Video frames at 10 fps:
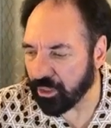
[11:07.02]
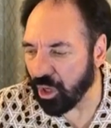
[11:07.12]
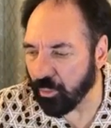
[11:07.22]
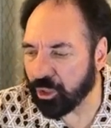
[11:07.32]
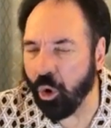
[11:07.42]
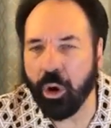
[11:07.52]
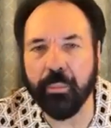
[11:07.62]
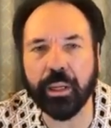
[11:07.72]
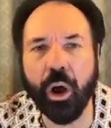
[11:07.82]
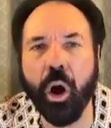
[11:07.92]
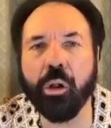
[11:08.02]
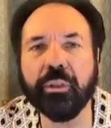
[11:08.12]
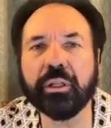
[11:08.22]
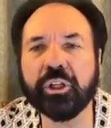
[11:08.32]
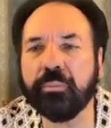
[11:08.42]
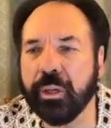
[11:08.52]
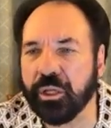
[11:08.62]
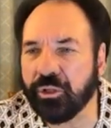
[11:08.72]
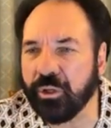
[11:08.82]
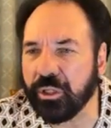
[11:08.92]
And so we talk about all that this
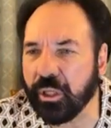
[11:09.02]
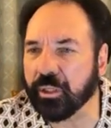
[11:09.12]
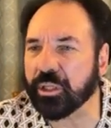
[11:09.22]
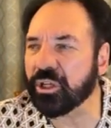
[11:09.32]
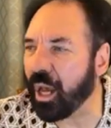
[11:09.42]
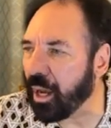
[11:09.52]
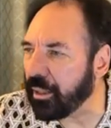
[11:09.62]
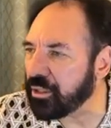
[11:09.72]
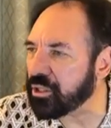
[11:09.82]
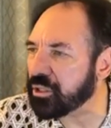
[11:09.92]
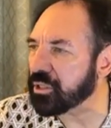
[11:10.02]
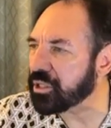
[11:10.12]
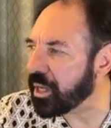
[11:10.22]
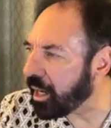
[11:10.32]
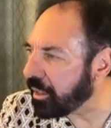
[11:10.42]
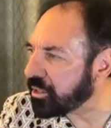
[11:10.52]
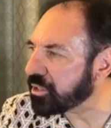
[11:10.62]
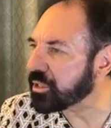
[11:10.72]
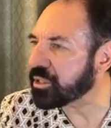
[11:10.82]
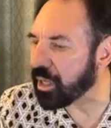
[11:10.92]
ministry has done, the signs, the
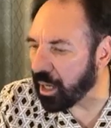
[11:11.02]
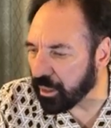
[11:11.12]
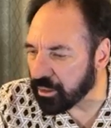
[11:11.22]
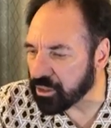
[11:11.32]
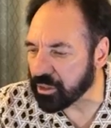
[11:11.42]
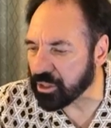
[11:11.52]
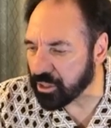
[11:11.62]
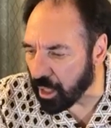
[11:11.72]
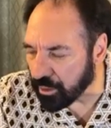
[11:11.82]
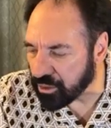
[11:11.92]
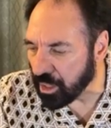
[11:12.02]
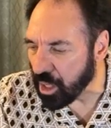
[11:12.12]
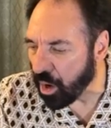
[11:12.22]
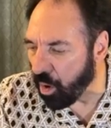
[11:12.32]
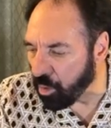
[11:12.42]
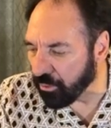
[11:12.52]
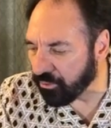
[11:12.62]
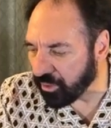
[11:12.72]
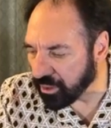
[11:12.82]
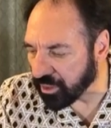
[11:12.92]
signs, the signs, the signs,
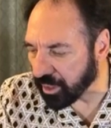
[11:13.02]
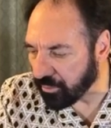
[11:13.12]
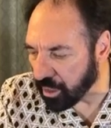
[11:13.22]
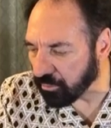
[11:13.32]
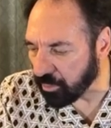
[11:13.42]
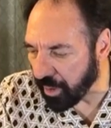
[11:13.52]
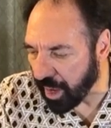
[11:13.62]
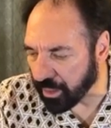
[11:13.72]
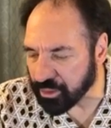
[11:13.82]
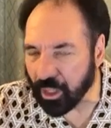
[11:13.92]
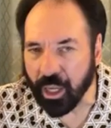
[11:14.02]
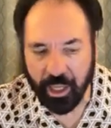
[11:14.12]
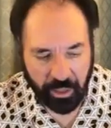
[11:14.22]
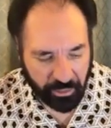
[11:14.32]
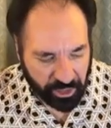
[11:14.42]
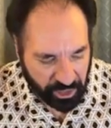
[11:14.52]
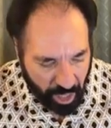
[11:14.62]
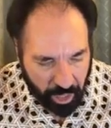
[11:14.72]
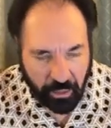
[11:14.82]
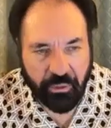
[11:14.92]
all the things that have come to pass. The
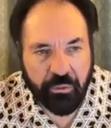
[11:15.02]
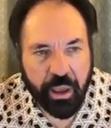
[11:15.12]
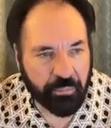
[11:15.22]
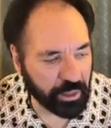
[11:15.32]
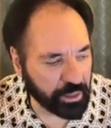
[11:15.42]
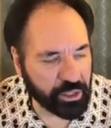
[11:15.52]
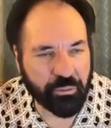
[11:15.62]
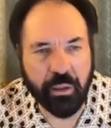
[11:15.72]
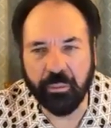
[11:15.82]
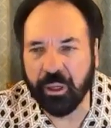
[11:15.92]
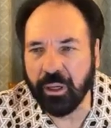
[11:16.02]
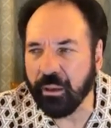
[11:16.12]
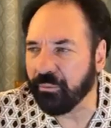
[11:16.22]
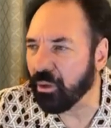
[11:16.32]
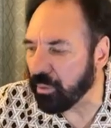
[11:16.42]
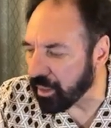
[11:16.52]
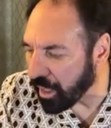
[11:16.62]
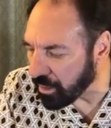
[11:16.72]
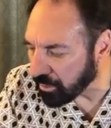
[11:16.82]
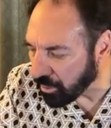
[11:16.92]
sign of the remnant, this remnant
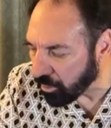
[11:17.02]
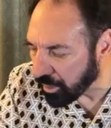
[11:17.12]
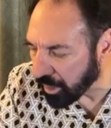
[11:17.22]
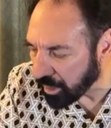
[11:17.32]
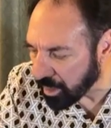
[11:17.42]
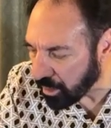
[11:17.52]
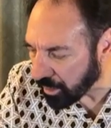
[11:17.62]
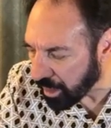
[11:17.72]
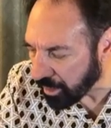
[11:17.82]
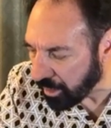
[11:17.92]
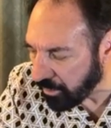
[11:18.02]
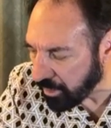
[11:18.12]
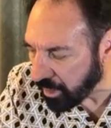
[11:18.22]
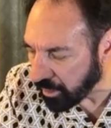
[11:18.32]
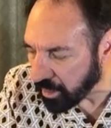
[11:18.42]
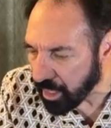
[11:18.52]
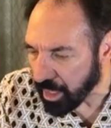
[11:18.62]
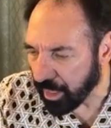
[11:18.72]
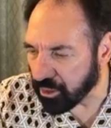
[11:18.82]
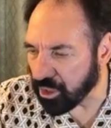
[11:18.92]
everywhere now. Glory to God, hallelujah.
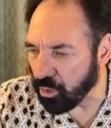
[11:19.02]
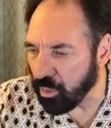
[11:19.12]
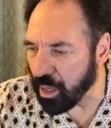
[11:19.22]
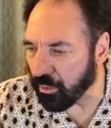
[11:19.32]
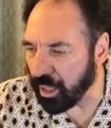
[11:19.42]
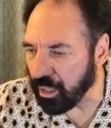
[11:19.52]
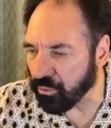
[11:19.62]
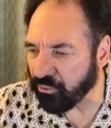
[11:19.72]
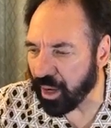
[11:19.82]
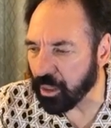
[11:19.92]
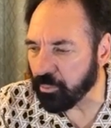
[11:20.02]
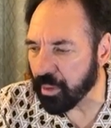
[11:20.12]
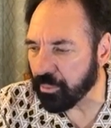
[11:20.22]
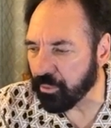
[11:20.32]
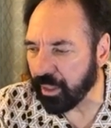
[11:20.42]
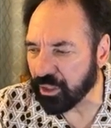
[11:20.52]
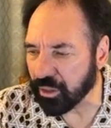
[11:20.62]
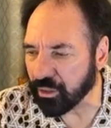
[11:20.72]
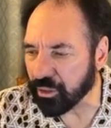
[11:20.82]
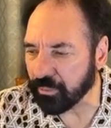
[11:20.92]
And so we are in the final
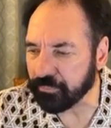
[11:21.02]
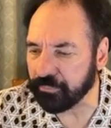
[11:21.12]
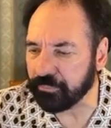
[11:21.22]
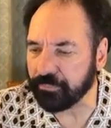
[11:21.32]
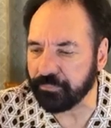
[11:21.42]
preparations.